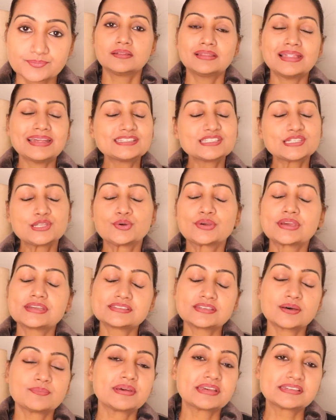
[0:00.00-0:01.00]
Let's look
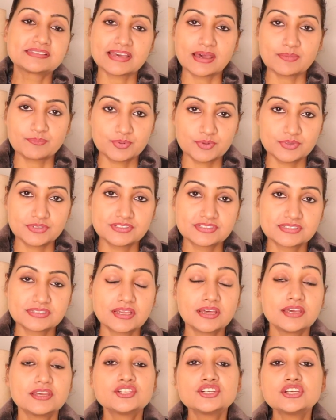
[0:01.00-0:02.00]
at some examples.
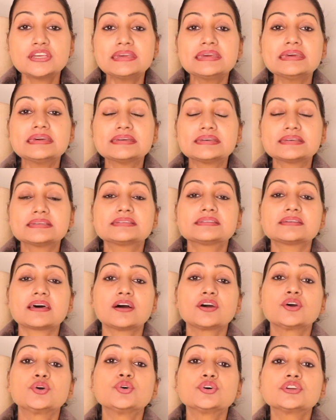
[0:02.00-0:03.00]
She is
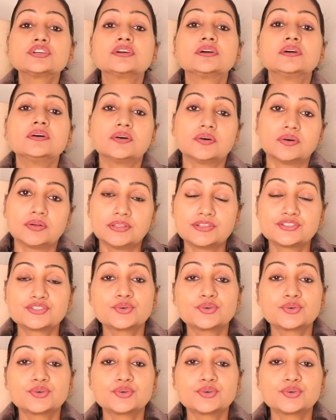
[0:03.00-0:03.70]
a good girl.